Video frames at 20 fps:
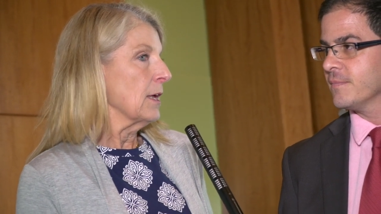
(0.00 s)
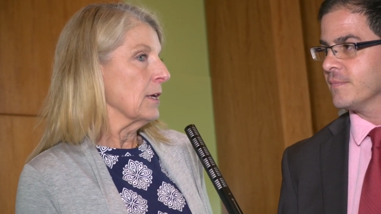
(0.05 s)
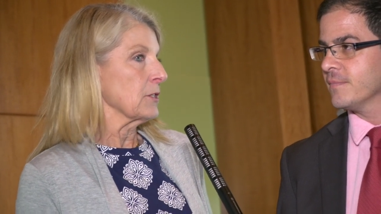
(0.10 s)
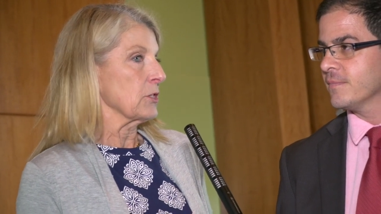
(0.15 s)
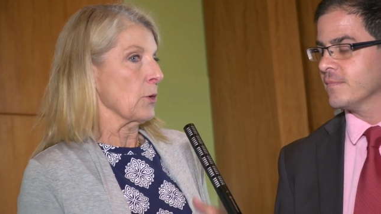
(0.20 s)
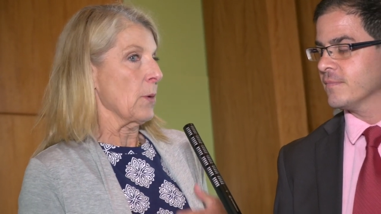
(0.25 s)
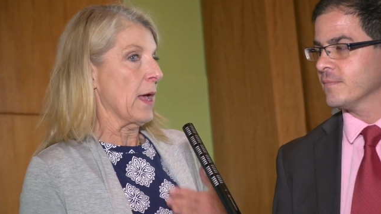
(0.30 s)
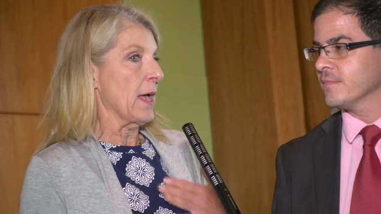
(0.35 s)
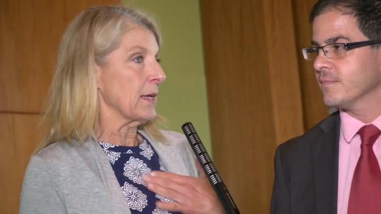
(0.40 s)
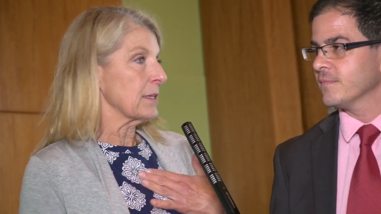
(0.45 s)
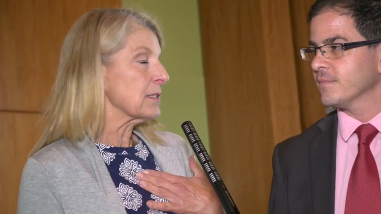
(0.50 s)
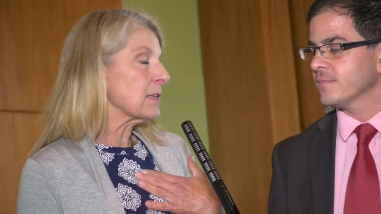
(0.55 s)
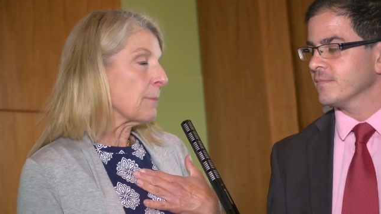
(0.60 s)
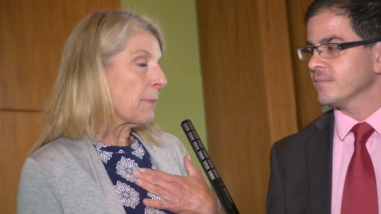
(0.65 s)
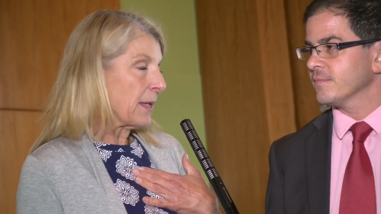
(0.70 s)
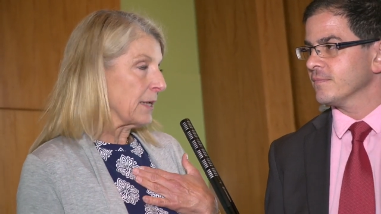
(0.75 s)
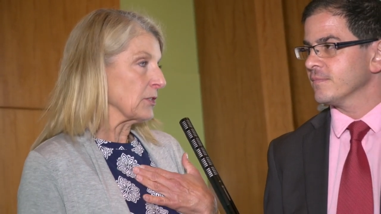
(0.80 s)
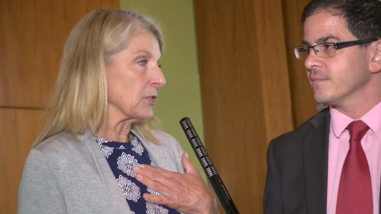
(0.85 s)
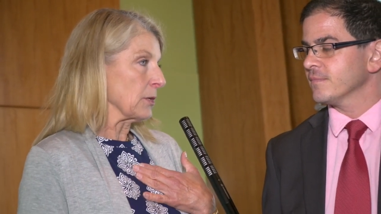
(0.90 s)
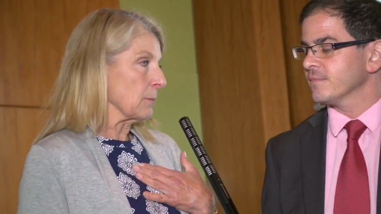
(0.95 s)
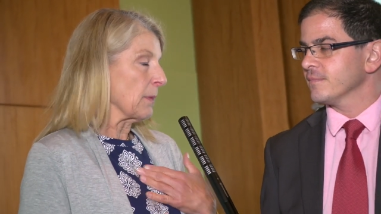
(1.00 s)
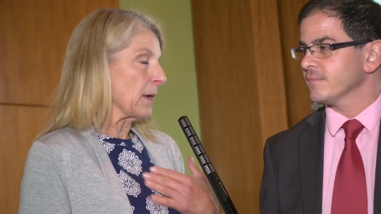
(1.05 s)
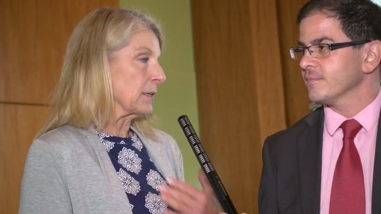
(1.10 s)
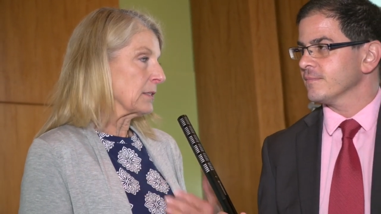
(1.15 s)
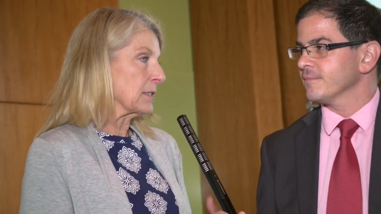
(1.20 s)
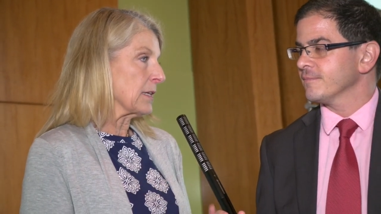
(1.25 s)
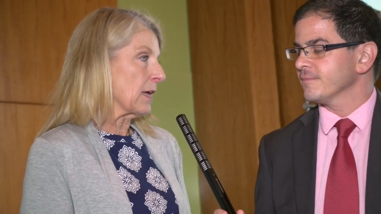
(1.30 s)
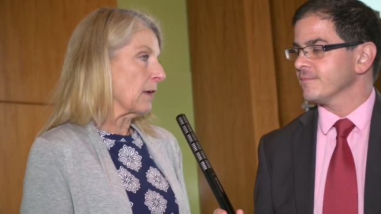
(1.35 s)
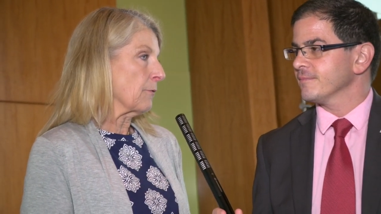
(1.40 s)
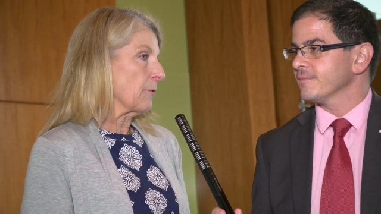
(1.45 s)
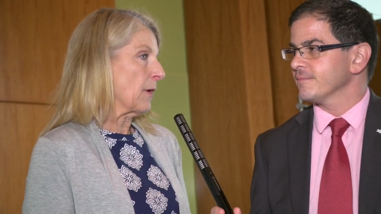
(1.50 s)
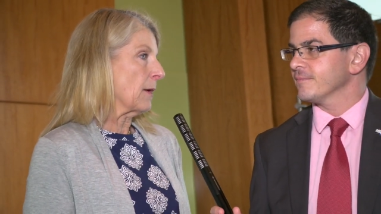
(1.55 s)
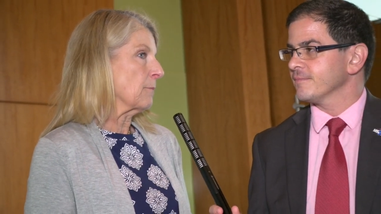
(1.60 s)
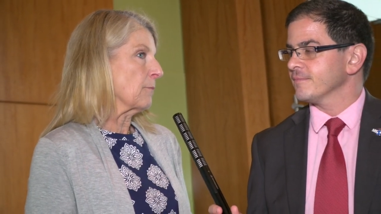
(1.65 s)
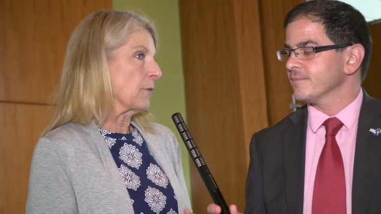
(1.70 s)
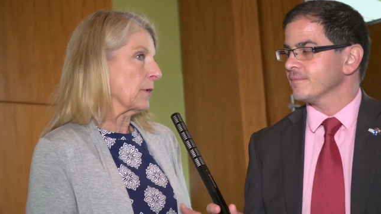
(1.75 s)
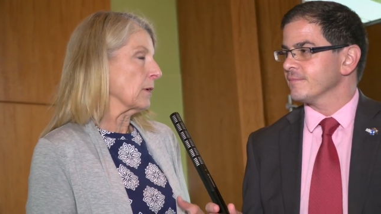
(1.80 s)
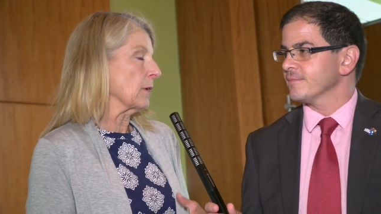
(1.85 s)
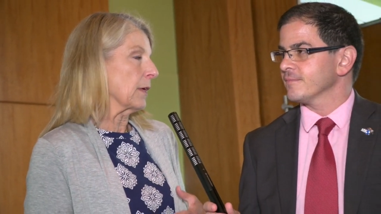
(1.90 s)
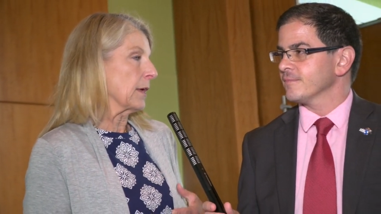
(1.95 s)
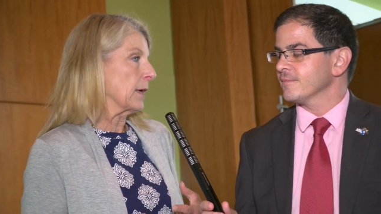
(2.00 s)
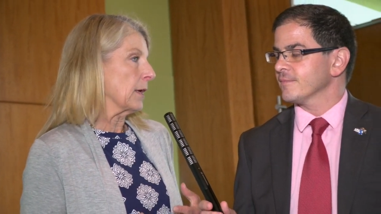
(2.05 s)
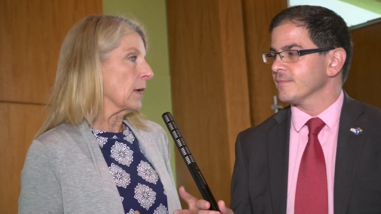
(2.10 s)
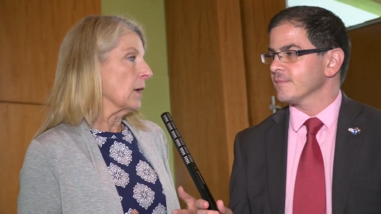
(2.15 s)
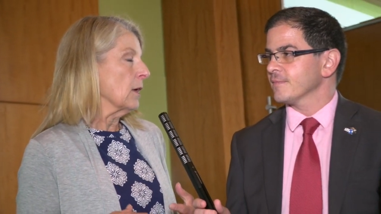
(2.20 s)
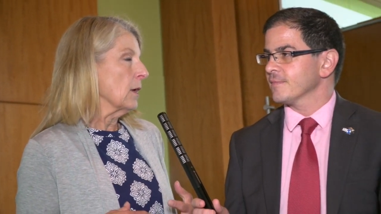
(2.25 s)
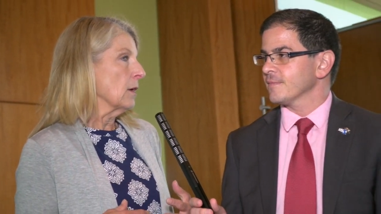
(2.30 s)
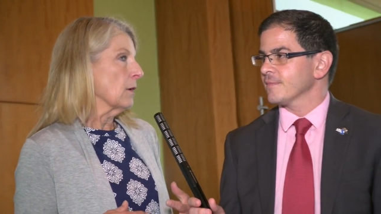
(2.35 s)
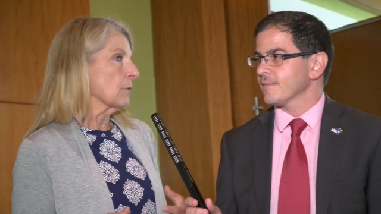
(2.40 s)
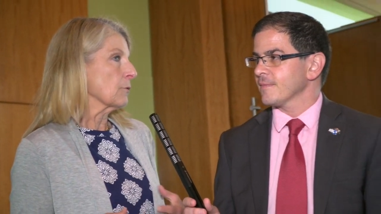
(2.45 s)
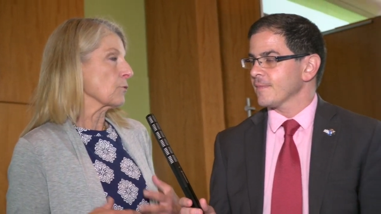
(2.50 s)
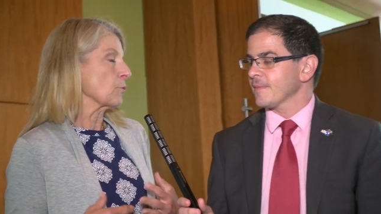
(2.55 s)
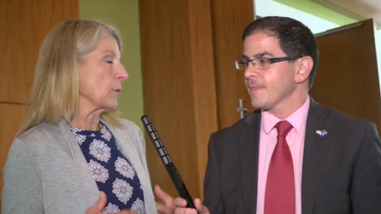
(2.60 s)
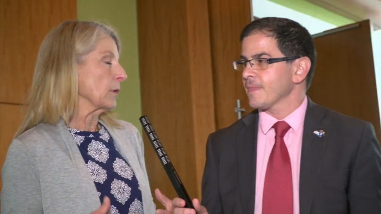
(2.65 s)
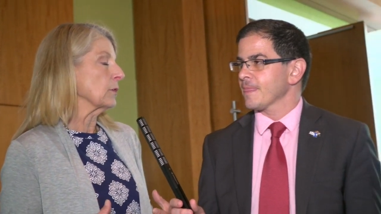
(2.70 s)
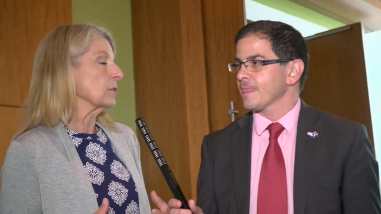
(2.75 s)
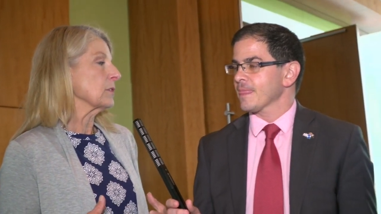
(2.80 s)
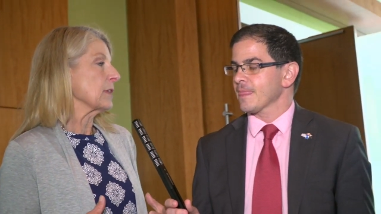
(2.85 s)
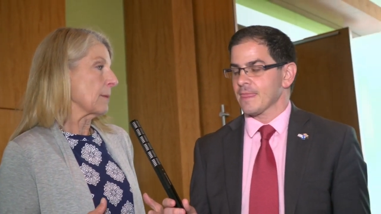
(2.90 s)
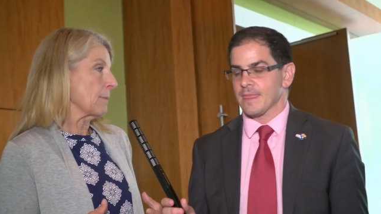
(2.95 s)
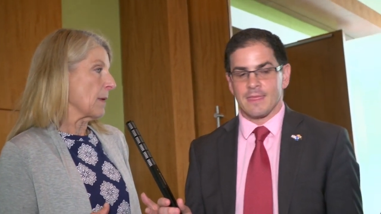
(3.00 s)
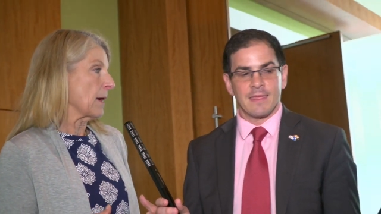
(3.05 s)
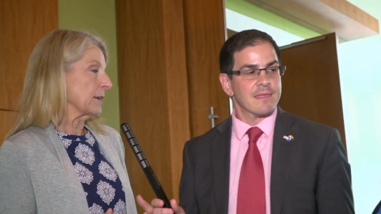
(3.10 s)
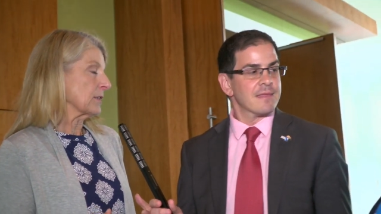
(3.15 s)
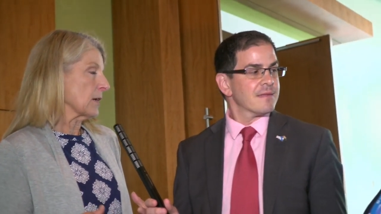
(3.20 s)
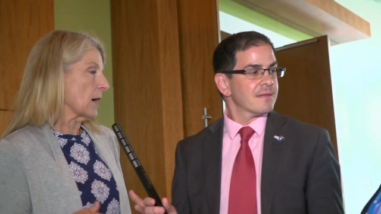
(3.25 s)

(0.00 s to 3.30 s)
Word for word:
Speaker 1: So as a patient myself, I'm really thrilled that my